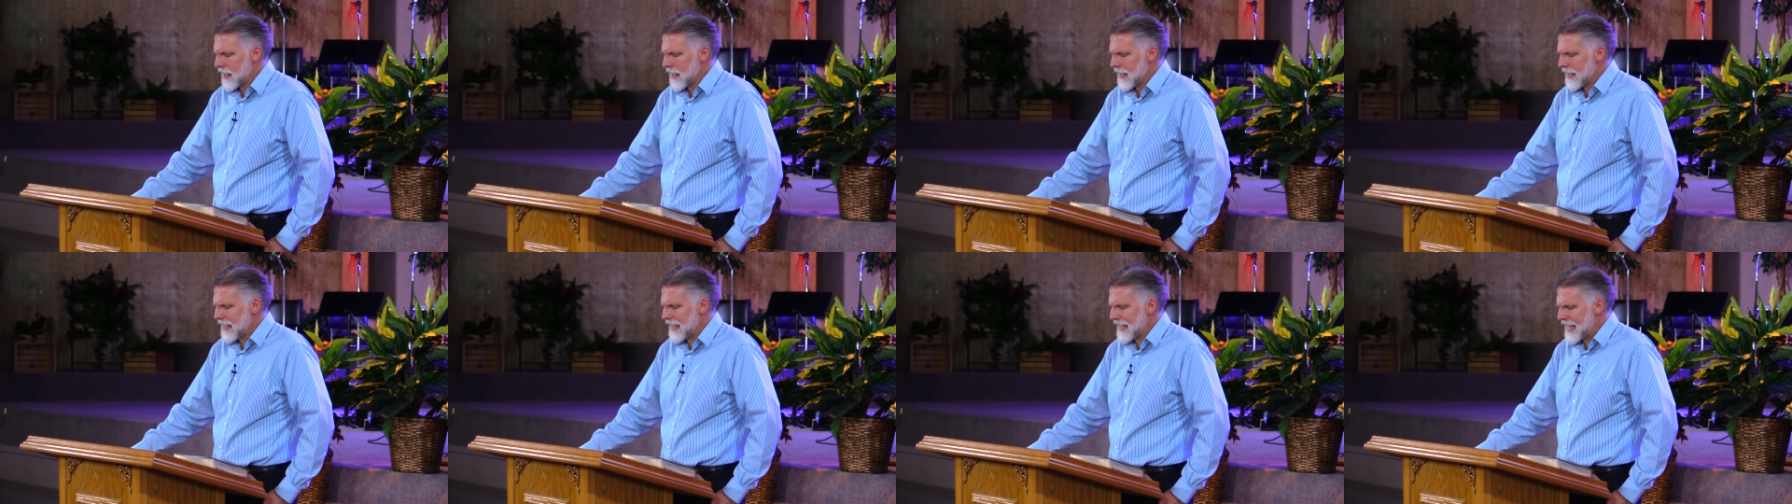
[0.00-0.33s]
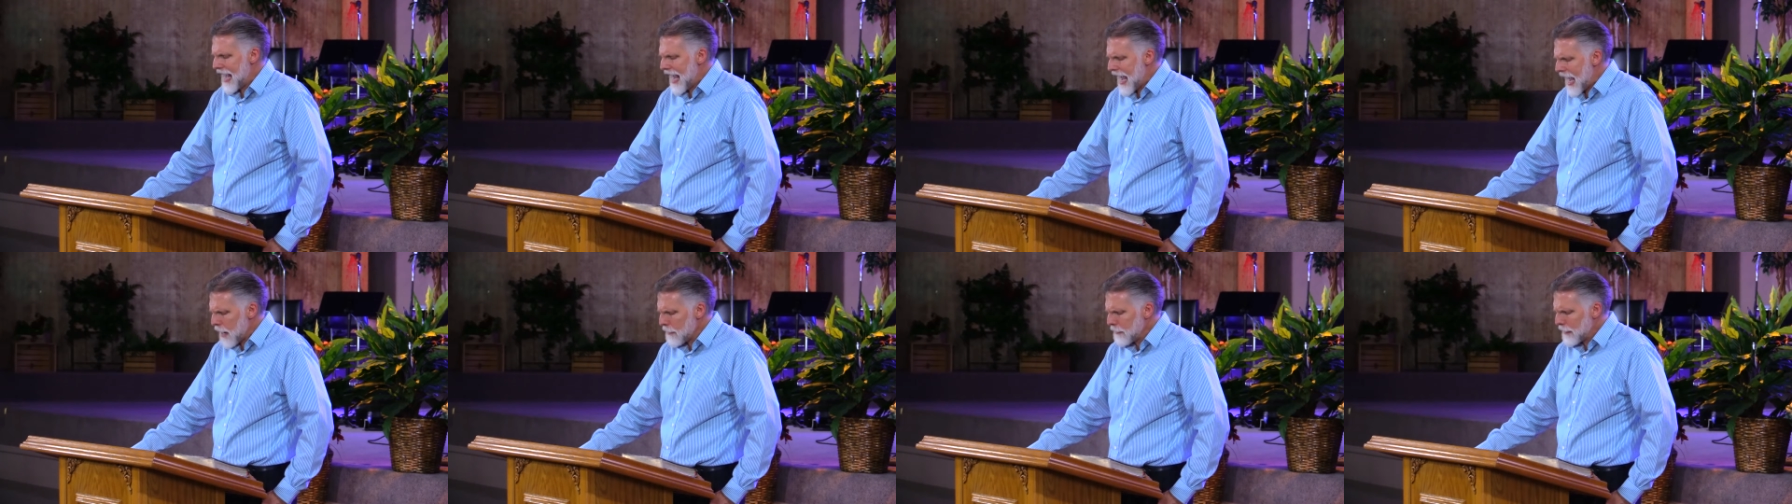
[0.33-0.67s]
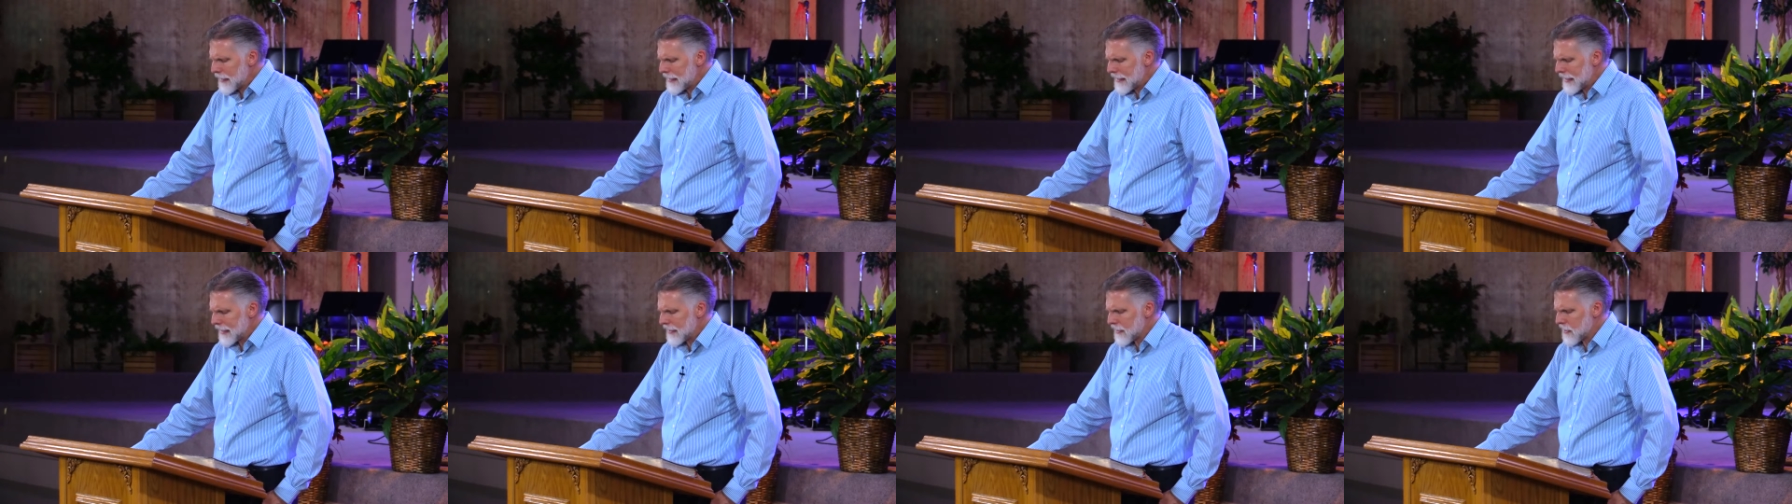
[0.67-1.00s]
the
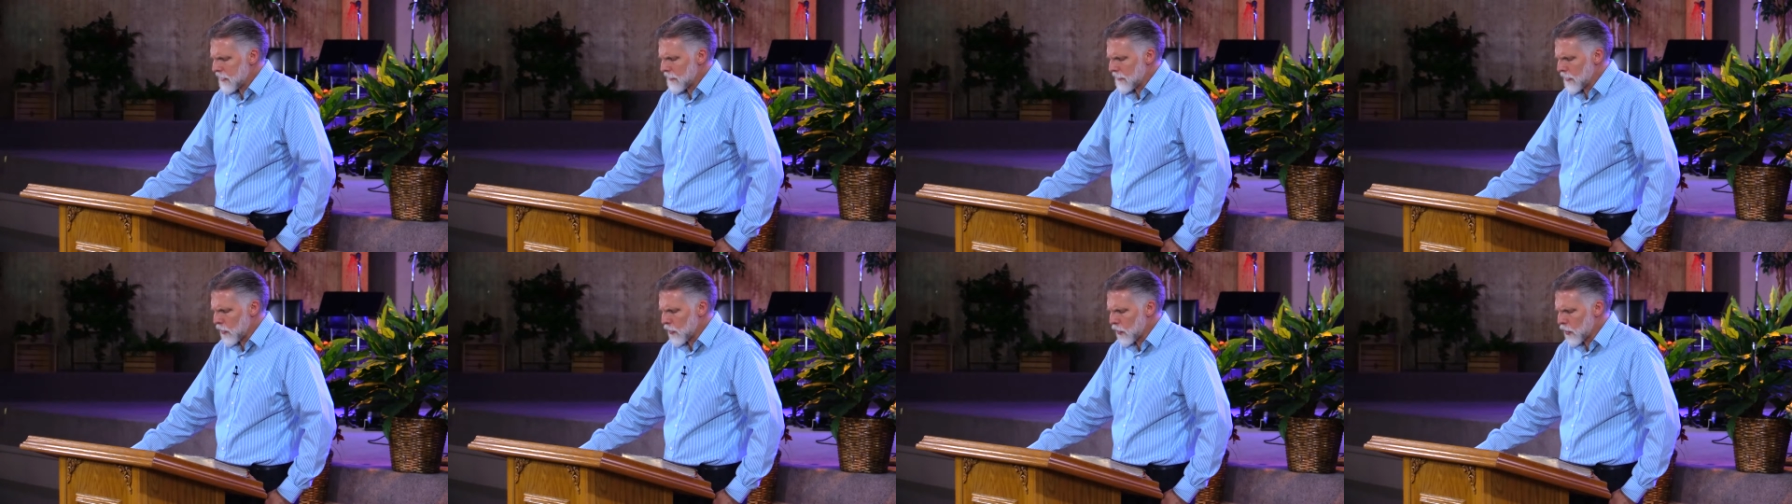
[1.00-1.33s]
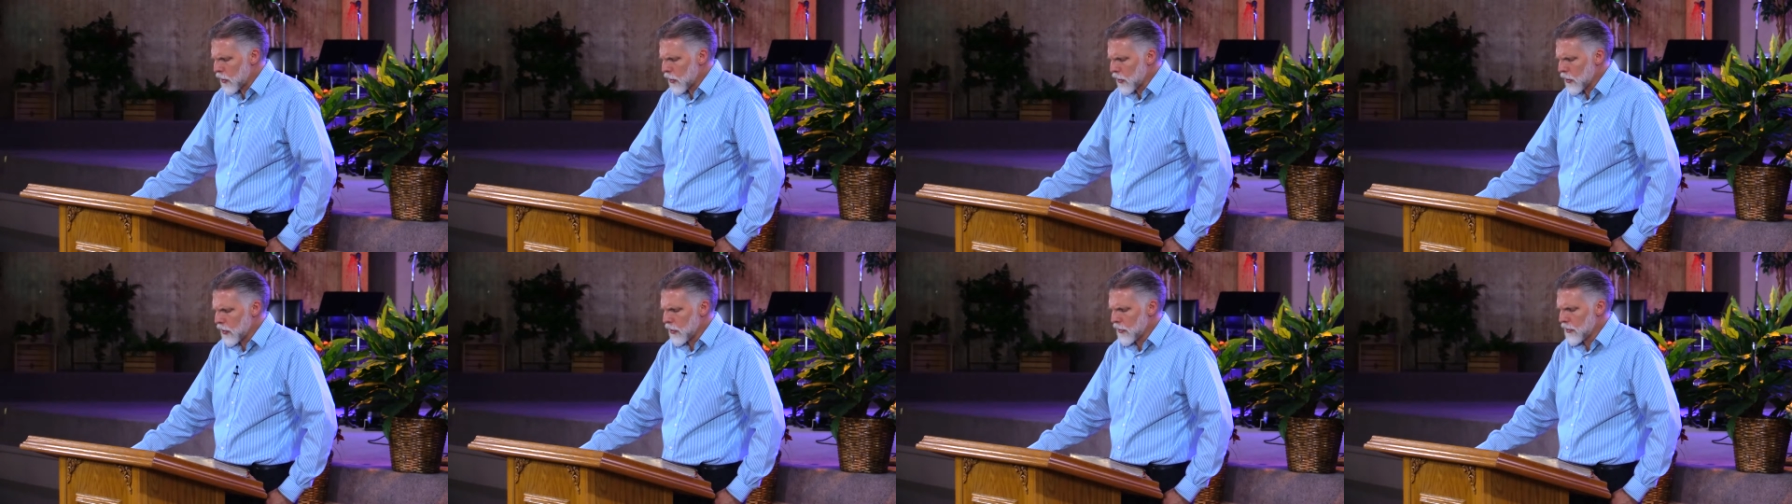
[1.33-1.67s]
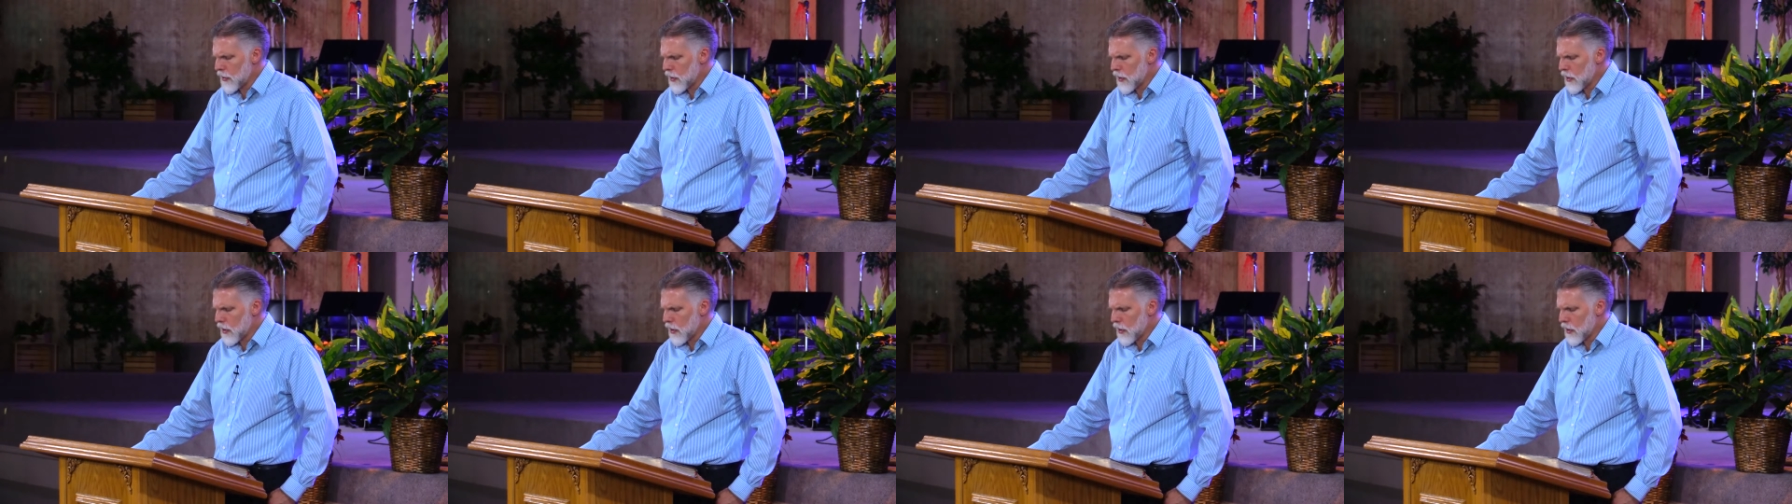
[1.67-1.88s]
inhabitants of the world